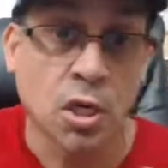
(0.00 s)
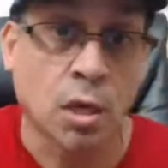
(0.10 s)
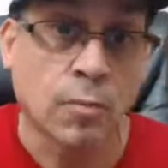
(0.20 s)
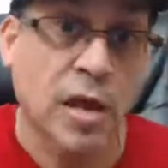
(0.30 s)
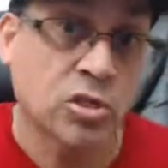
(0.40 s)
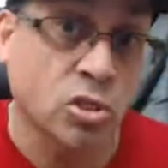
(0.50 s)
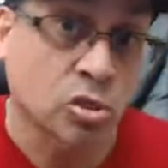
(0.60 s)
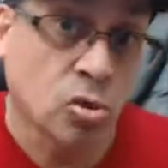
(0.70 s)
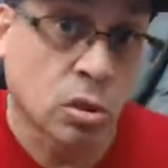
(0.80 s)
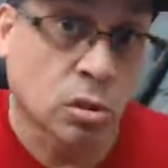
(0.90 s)
Imagine
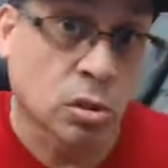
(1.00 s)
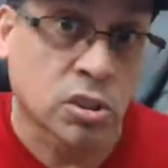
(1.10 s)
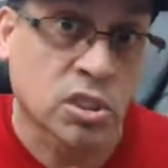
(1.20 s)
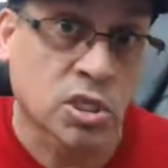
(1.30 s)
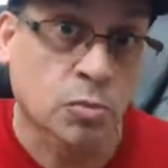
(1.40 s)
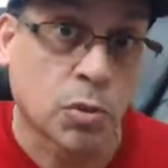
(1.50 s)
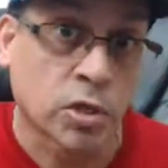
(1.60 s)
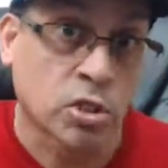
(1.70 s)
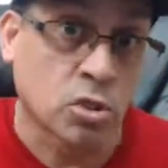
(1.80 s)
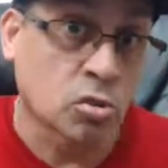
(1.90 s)
you could look 6
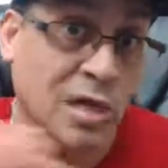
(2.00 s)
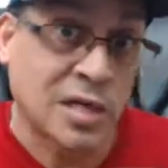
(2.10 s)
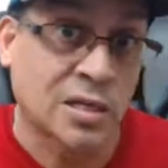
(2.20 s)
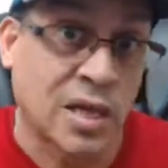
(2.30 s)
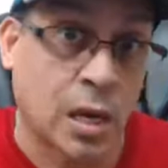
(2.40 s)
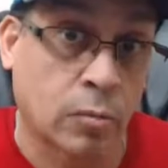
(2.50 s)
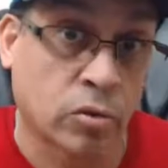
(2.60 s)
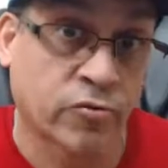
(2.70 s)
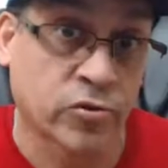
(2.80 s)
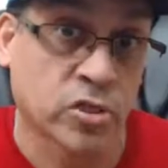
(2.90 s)
months and you hadn't
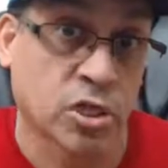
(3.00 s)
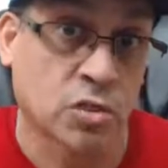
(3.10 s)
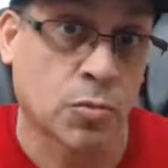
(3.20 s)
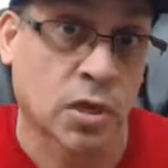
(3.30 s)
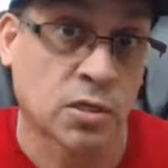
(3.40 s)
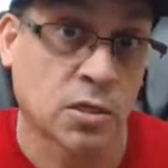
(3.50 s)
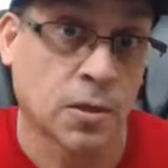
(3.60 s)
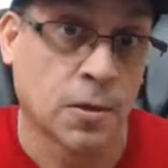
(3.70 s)
gambled for 6 months.